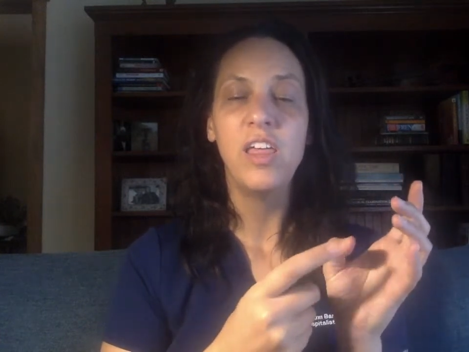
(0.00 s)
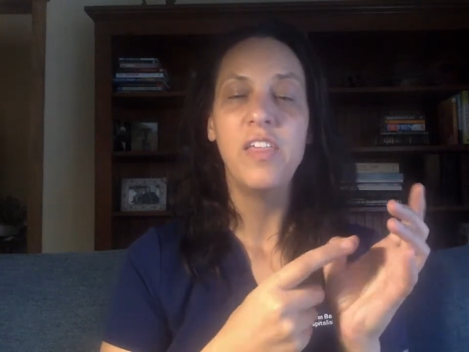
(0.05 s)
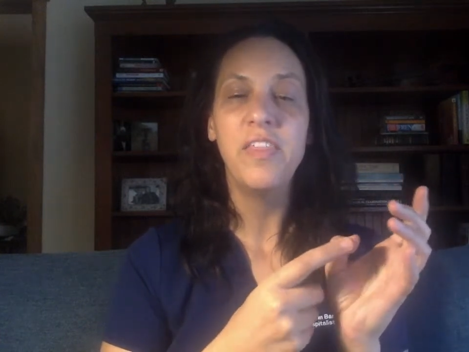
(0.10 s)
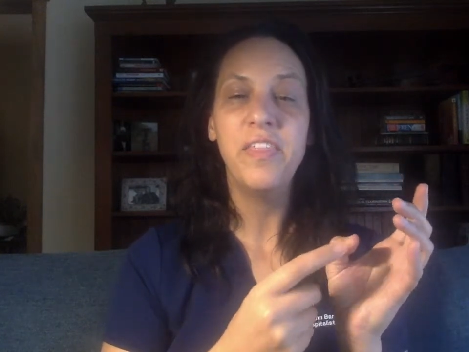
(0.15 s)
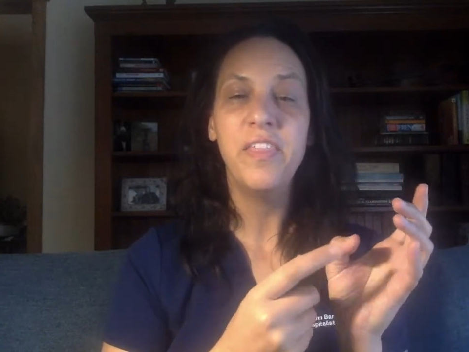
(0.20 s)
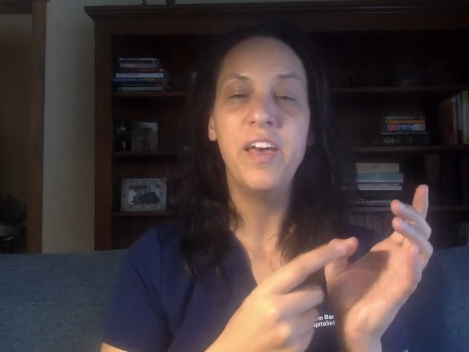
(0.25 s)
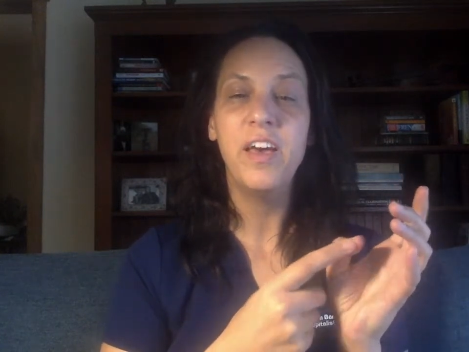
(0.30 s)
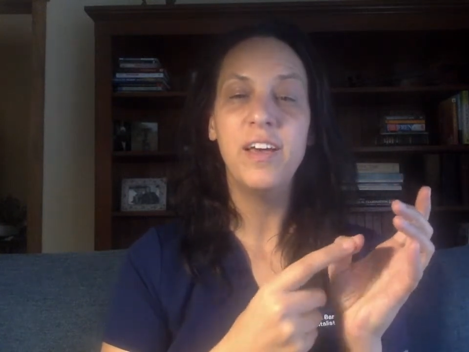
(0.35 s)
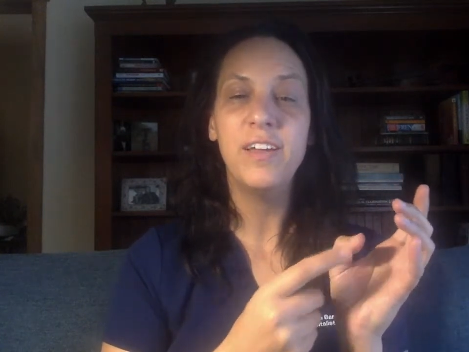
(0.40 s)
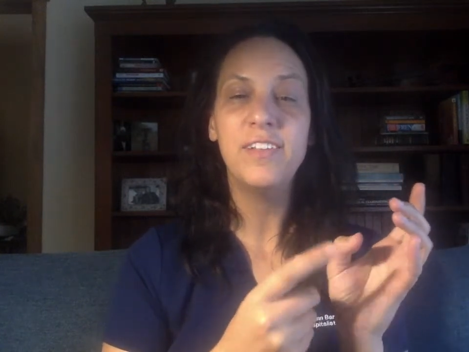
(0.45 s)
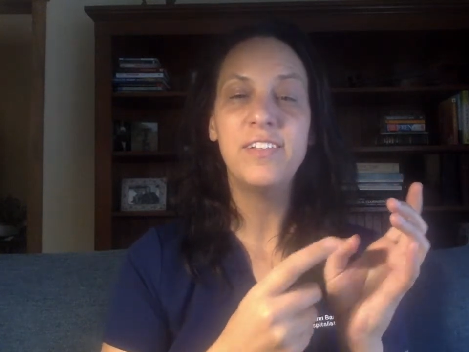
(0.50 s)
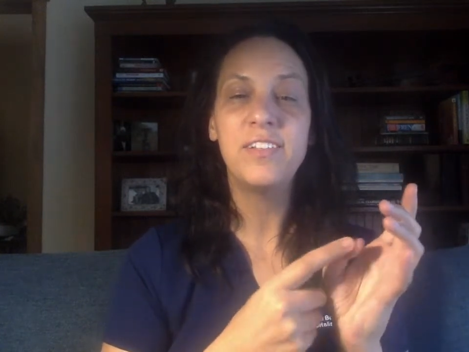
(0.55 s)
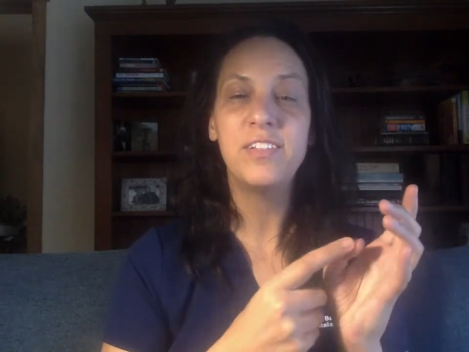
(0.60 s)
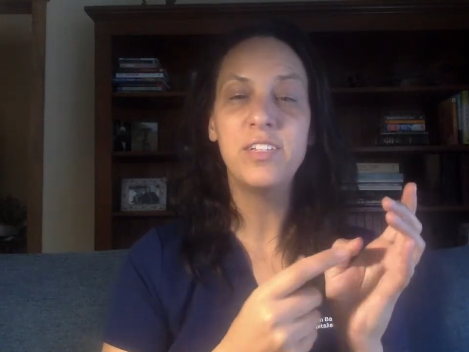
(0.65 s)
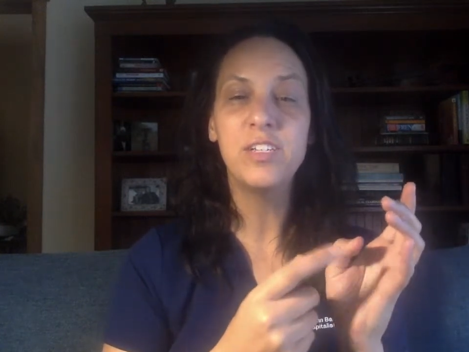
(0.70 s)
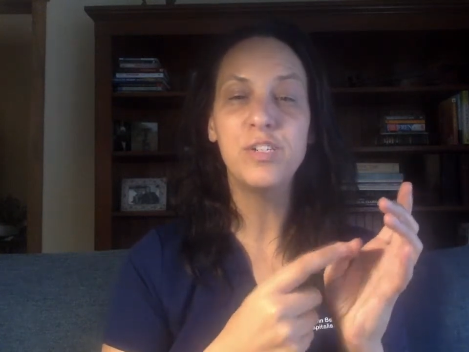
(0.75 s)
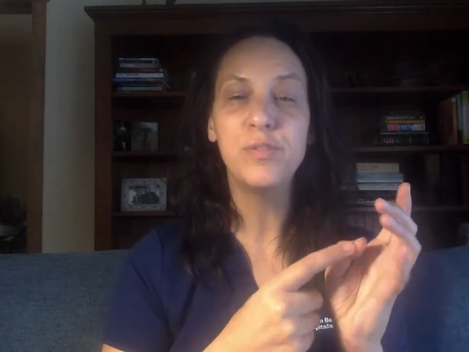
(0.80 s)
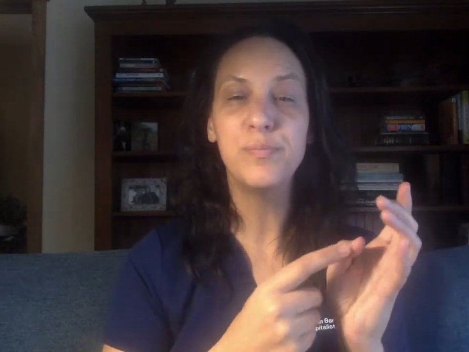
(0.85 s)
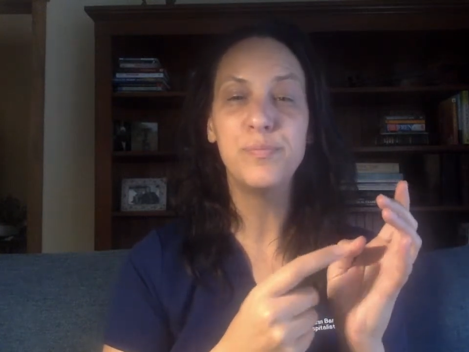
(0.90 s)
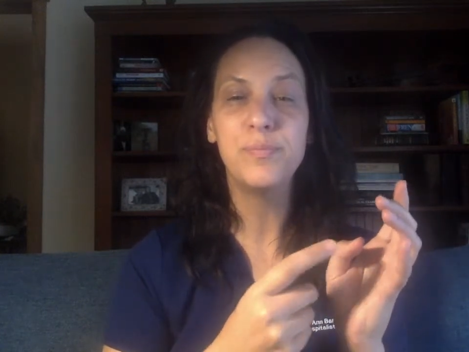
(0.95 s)
that
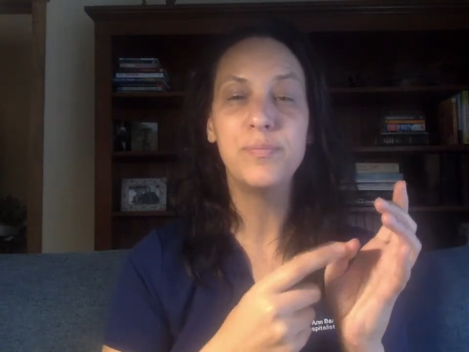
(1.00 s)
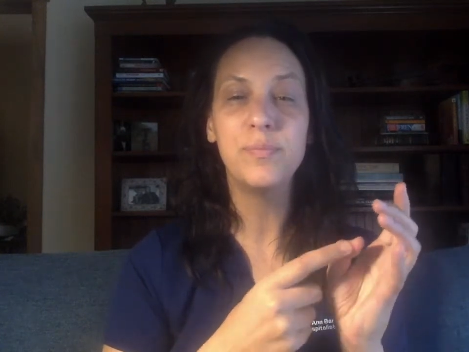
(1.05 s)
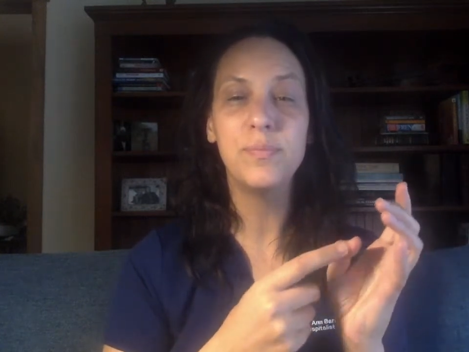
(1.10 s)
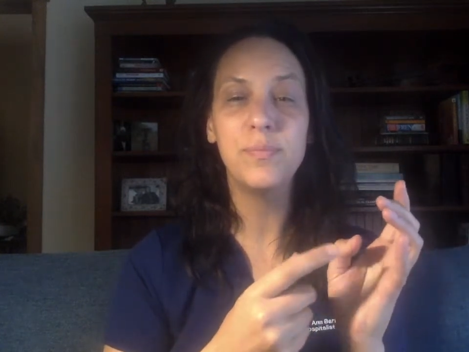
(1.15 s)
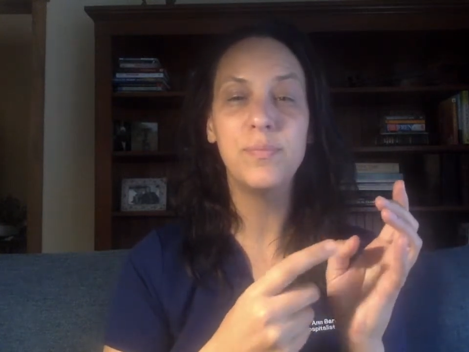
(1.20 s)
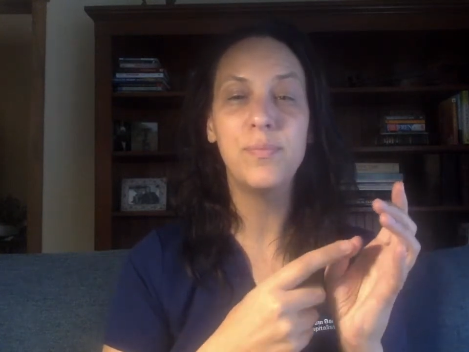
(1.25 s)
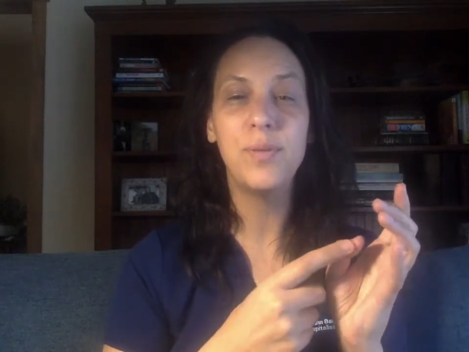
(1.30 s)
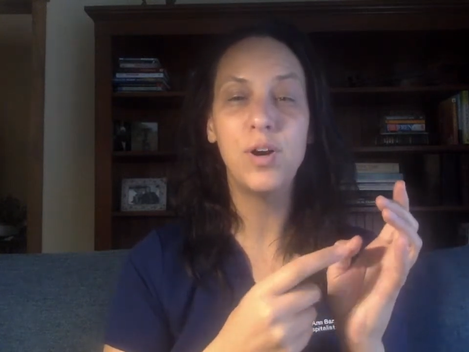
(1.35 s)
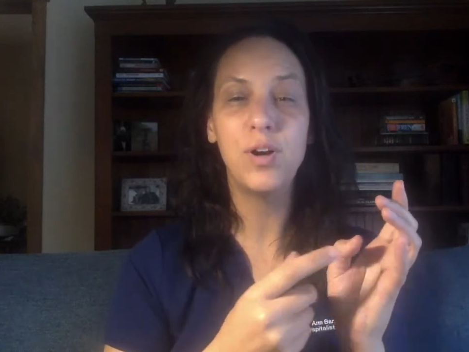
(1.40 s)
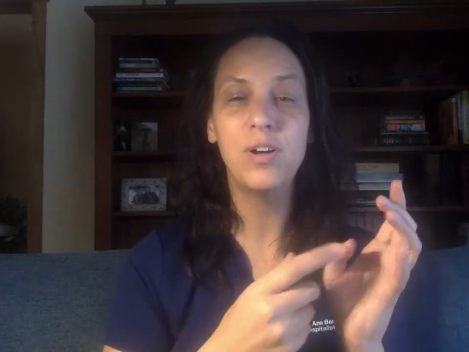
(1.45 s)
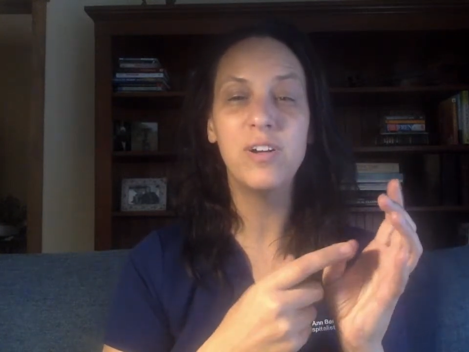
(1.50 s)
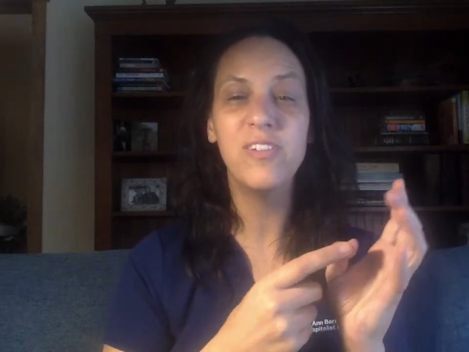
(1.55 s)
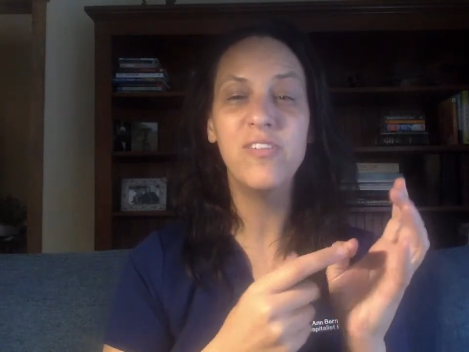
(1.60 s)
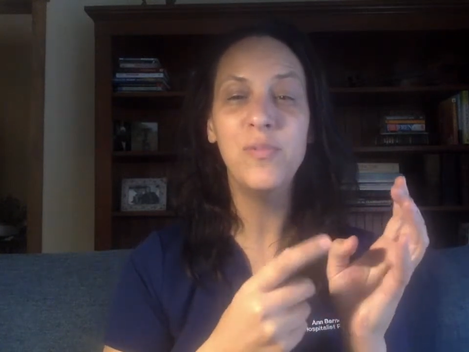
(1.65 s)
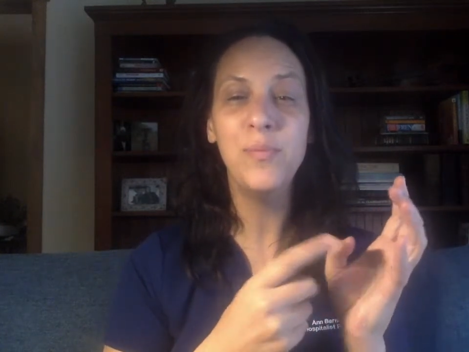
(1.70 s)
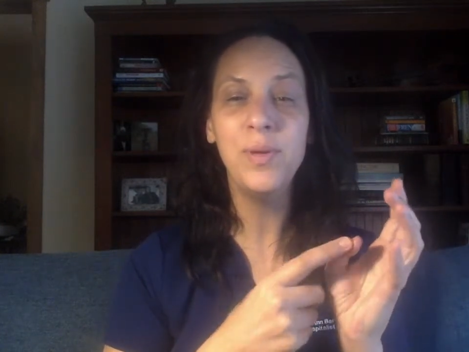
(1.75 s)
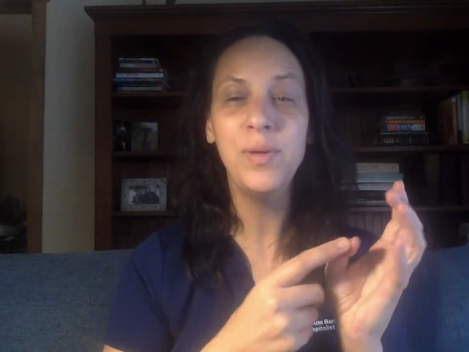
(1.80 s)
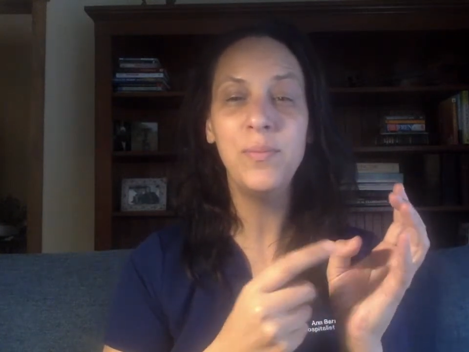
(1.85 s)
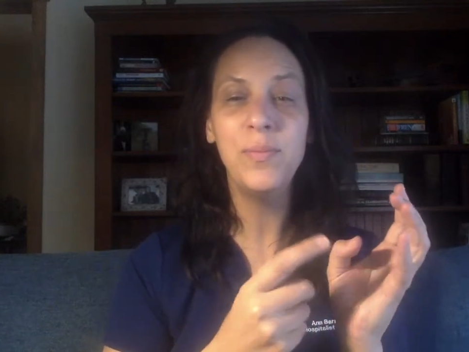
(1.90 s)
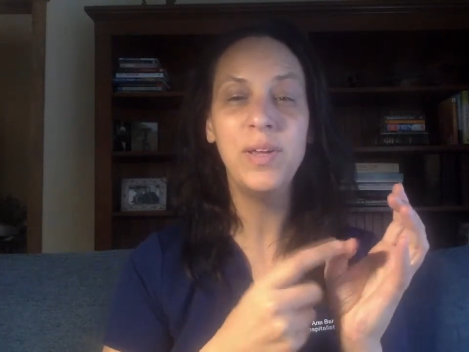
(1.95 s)
part of me